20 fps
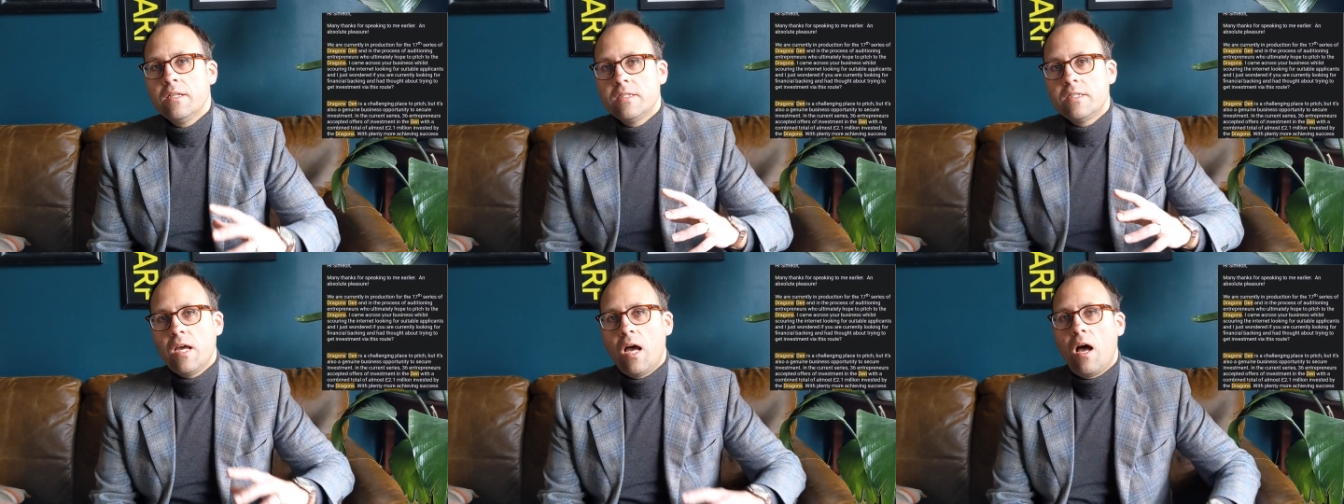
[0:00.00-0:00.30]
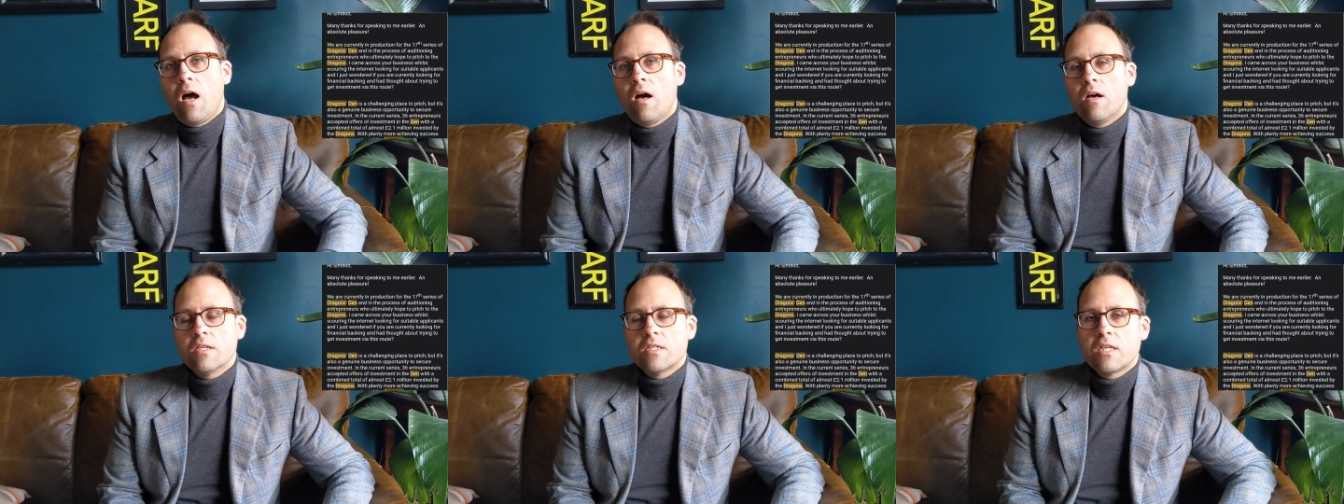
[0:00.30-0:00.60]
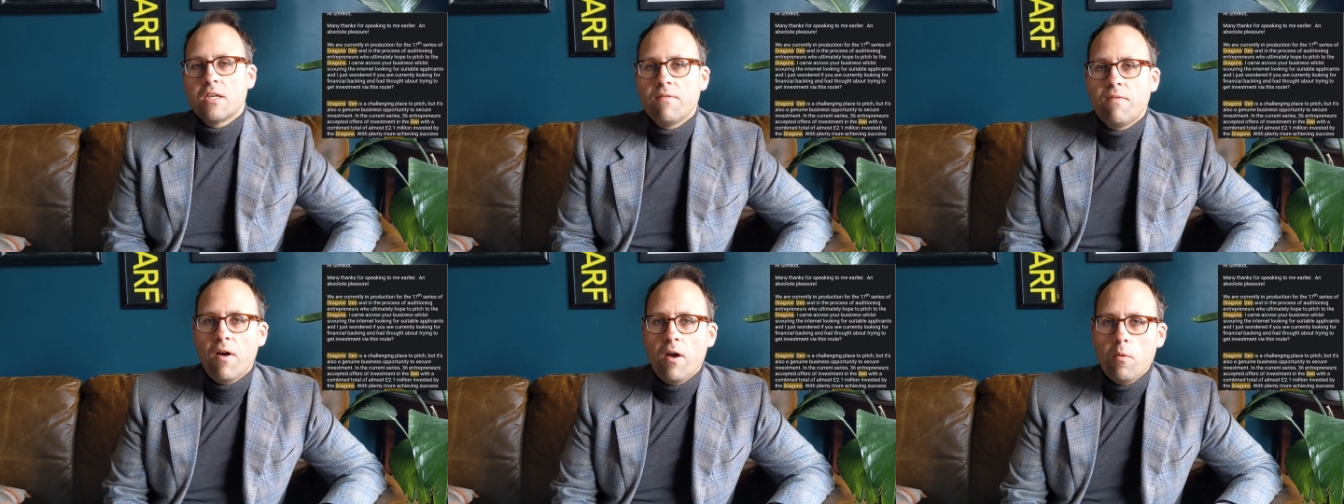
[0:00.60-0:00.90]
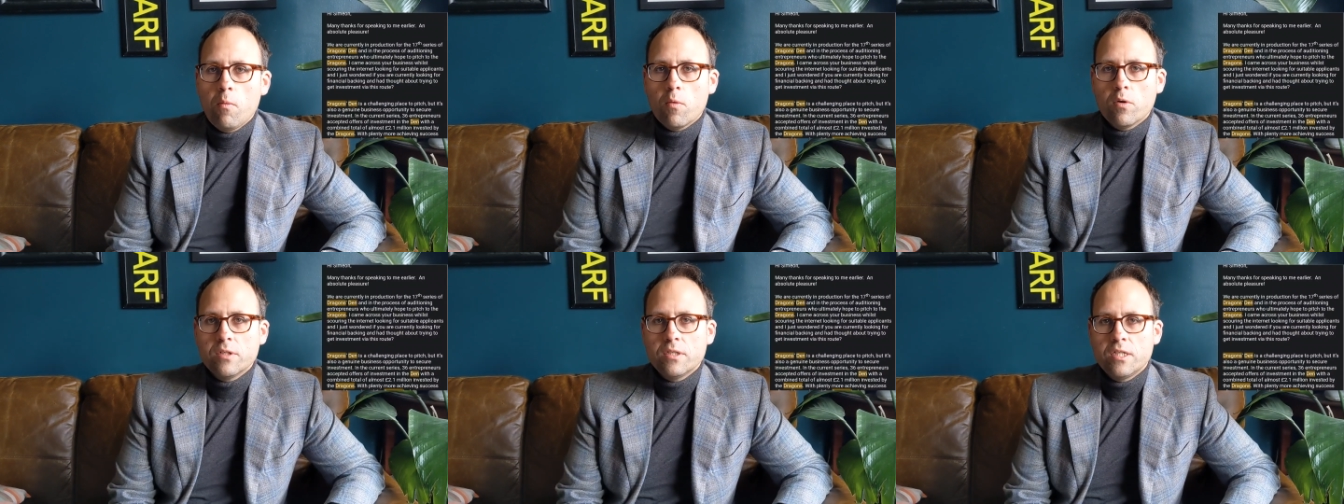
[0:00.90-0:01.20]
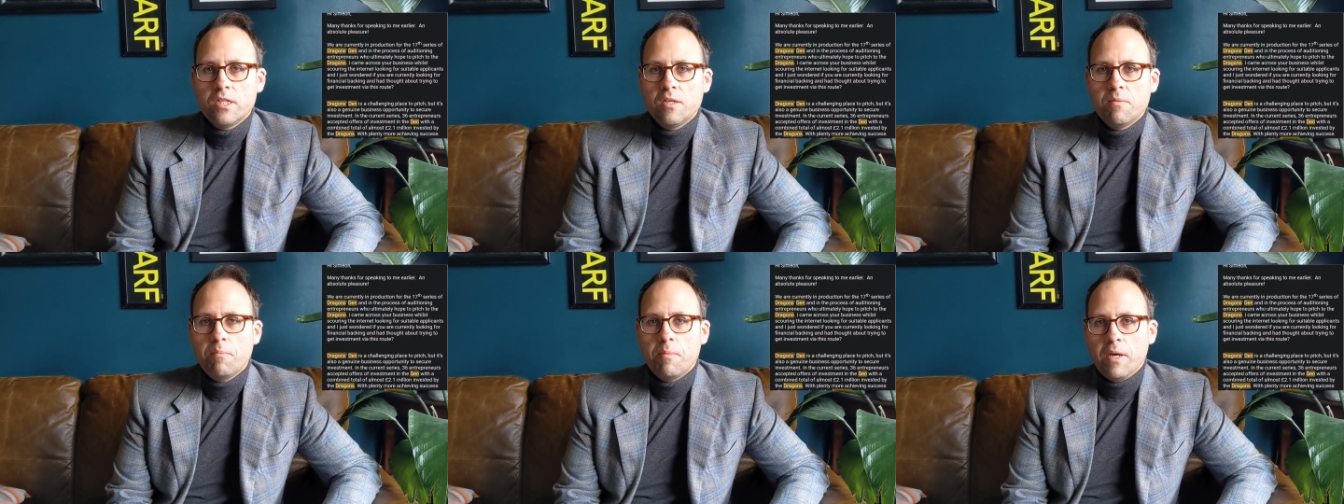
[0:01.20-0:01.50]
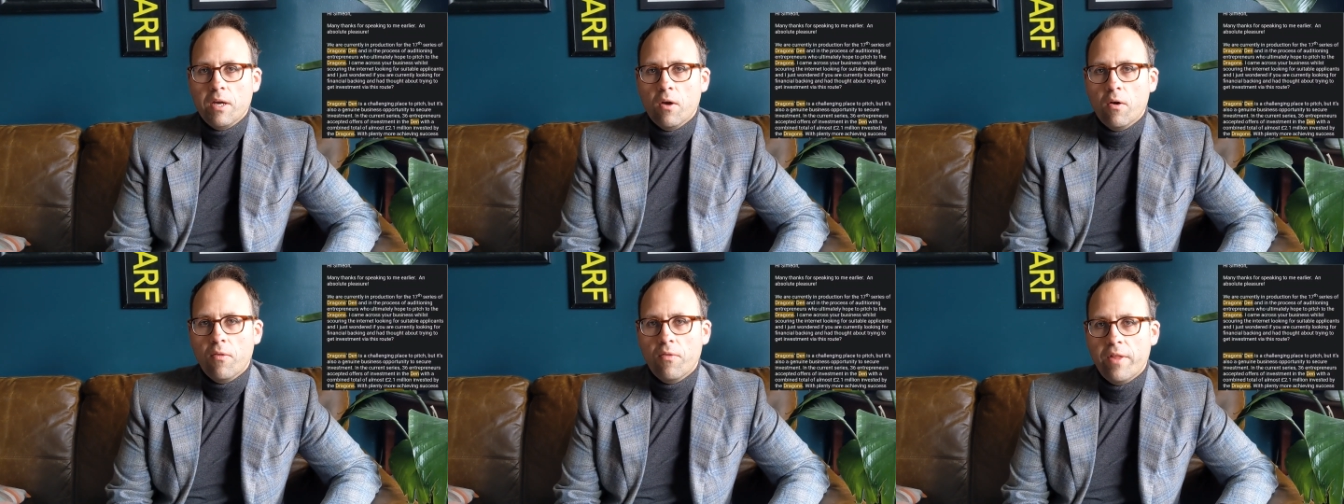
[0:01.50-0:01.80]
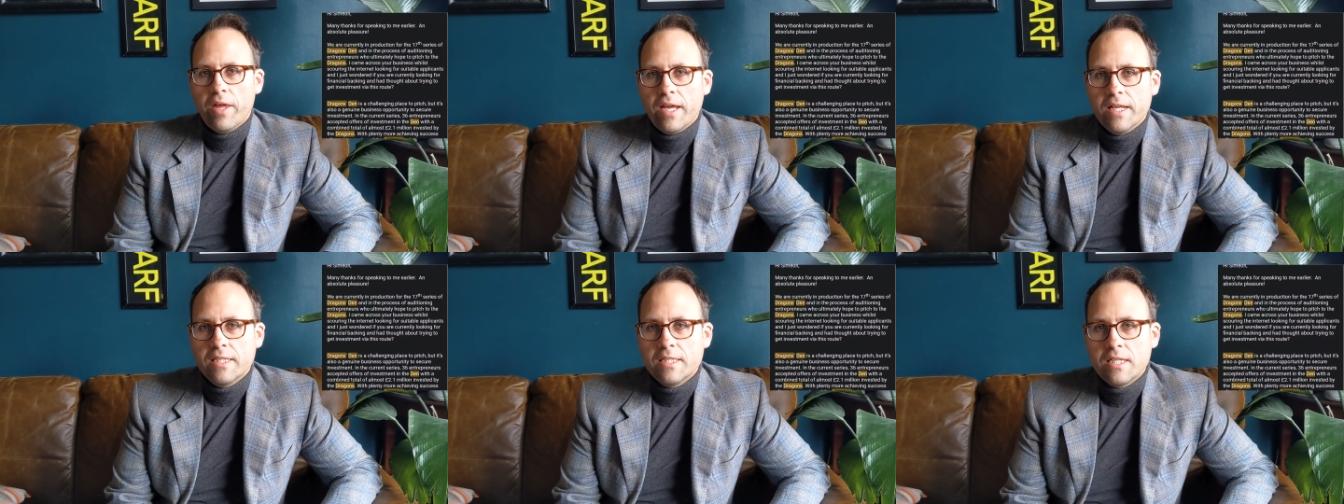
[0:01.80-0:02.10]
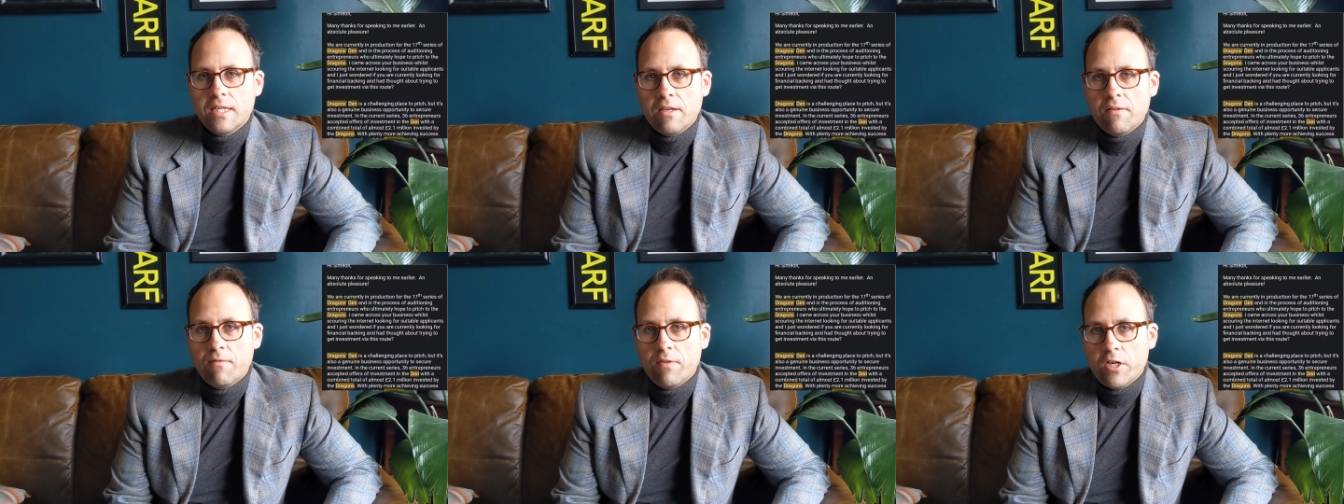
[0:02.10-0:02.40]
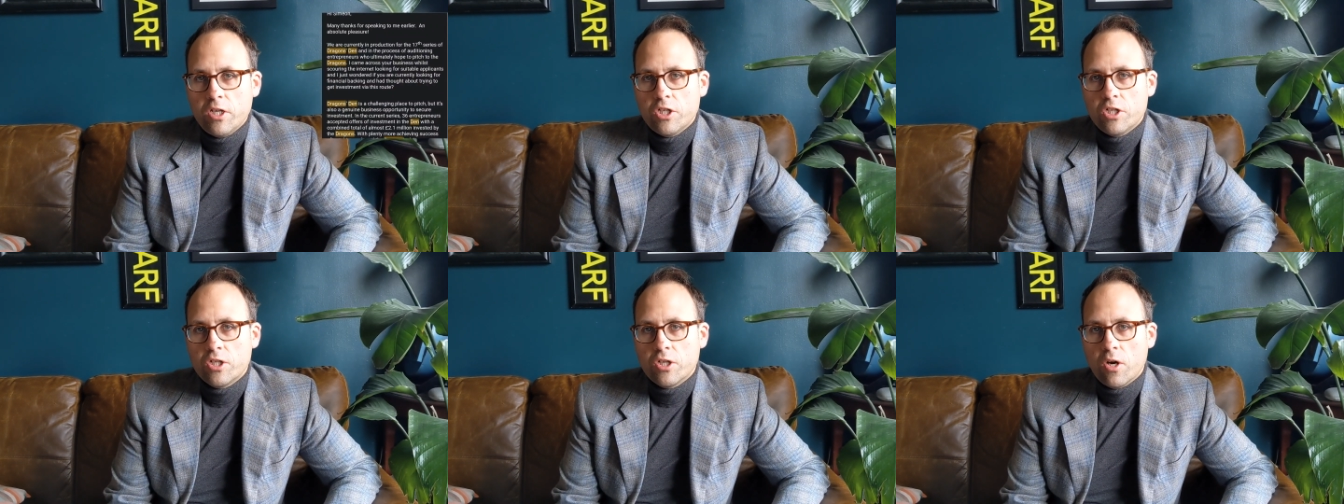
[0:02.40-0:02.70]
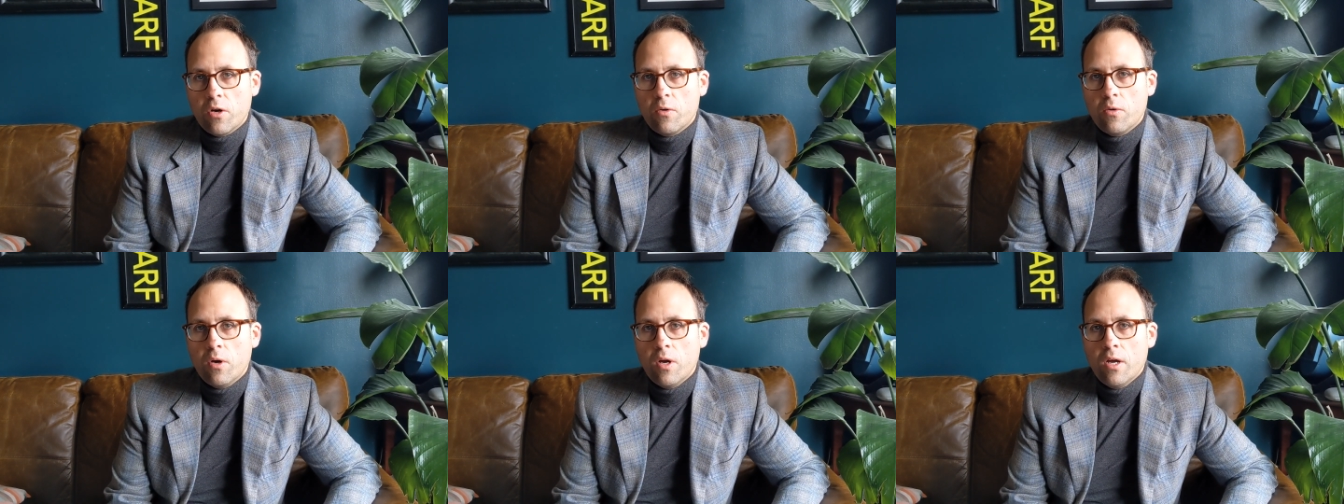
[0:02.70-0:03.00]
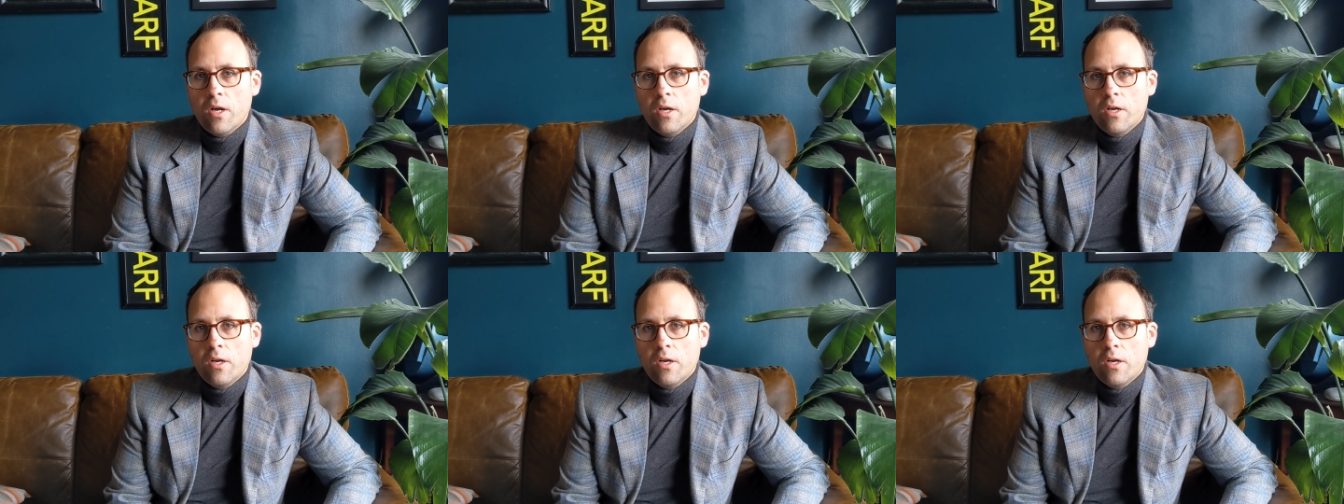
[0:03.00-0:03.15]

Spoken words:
to ask if I wanted to be on their TV show,